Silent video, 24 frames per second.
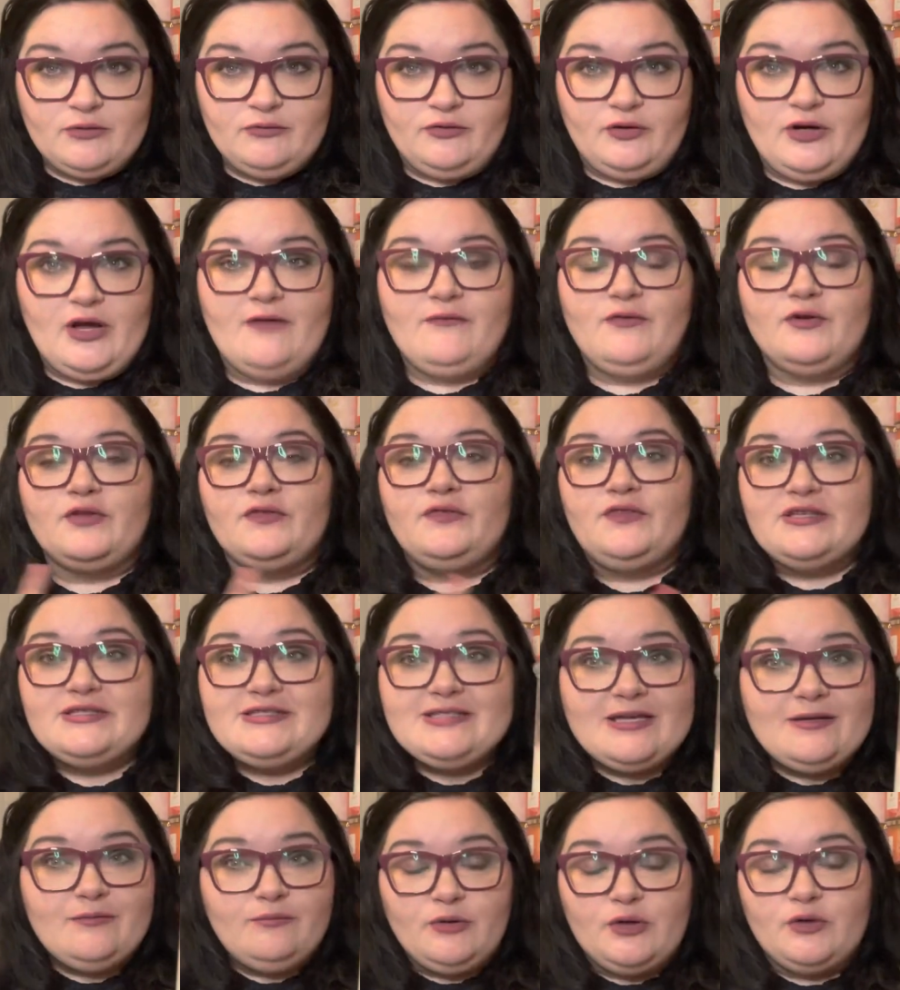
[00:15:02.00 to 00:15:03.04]
forever. This
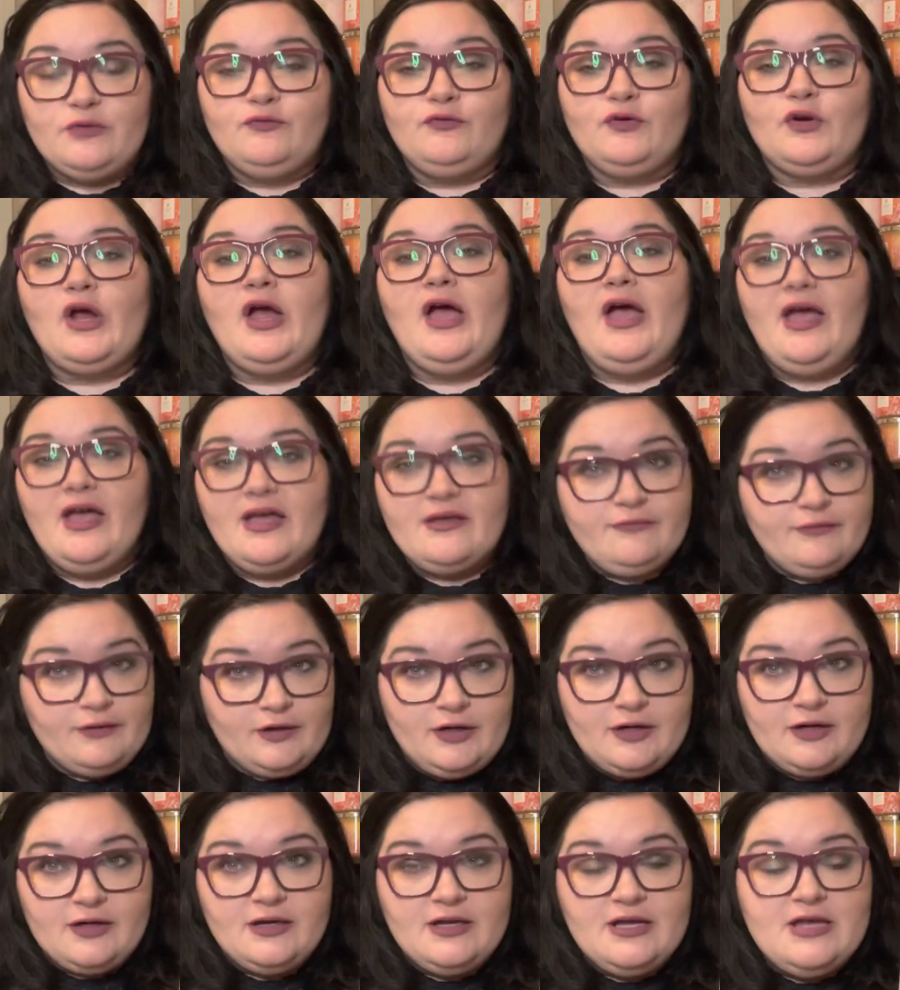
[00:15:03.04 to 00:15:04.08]
can burn
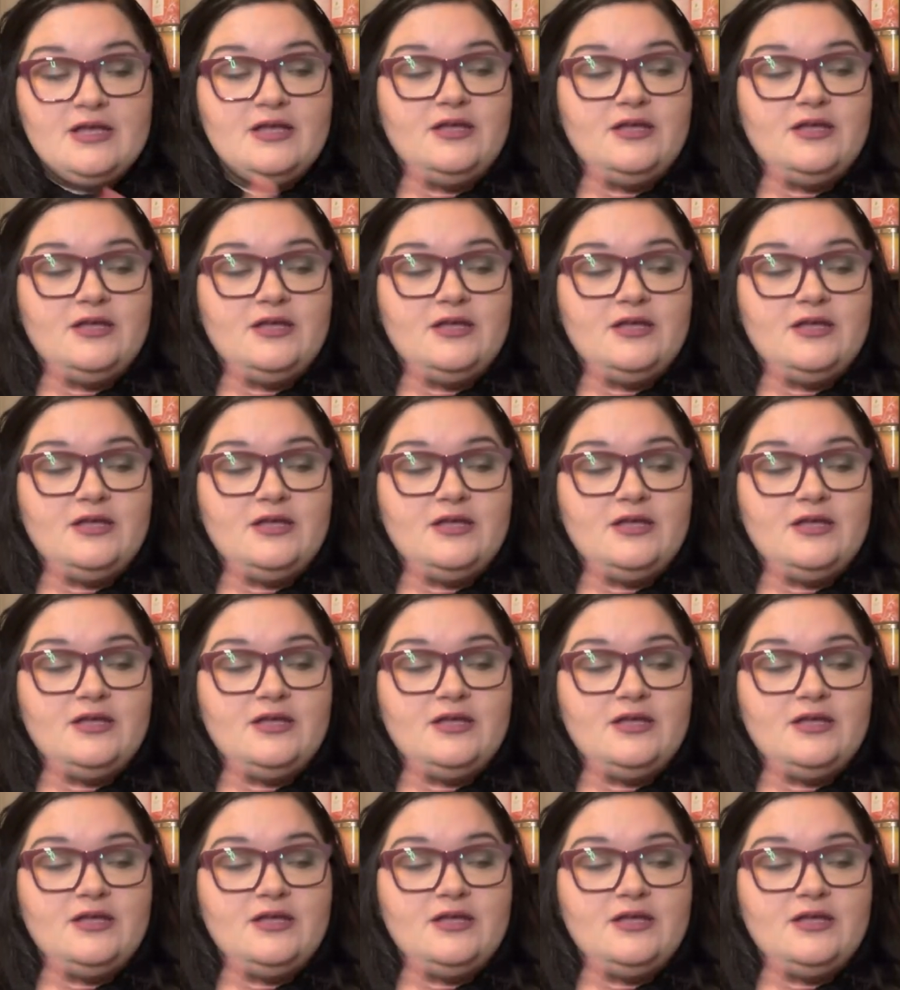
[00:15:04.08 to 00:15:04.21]
forever.